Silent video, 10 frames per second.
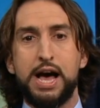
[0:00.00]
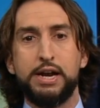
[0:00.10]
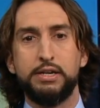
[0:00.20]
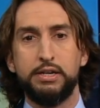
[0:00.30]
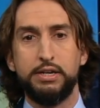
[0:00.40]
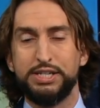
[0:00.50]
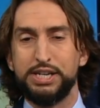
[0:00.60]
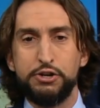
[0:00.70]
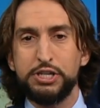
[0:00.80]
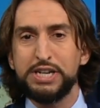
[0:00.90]
the dot.
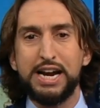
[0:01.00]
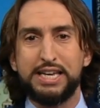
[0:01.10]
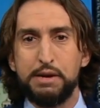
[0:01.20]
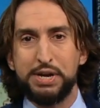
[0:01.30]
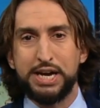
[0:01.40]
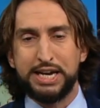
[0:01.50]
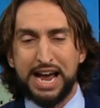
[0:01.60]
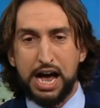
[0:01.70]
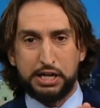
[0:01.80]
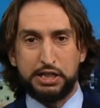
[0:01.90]
So you just got to give me a
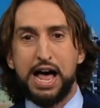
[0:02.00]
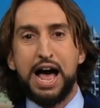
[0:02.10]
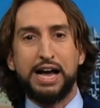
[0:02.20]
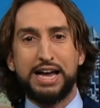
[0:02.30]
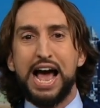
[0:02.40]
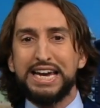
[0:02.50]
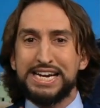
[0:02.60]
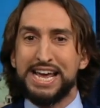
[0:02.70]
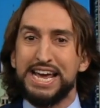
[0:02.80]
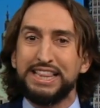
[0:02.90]
clock. I
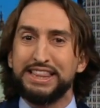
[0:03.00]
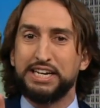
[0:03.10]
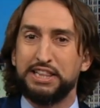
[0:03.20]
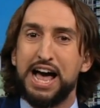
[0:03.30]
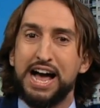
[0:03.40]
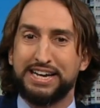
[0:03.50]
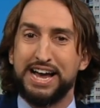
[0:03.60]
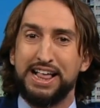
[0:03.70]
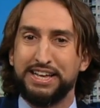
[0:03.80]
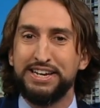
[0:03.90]
can hit the
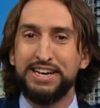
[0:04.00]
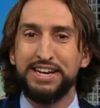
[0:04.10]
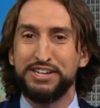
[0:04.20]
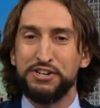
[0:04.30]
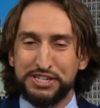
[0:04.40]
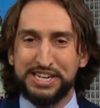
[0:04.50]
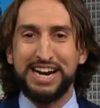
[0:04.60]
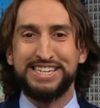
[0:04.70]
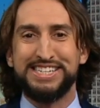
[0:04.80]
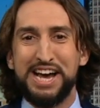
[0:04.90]
clock, Colin. You just
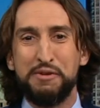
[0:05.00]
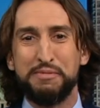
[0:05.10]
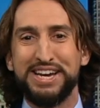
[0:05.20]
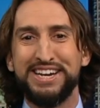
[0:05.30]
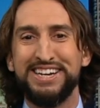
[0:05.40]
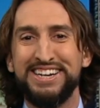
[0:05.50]
got to tell me.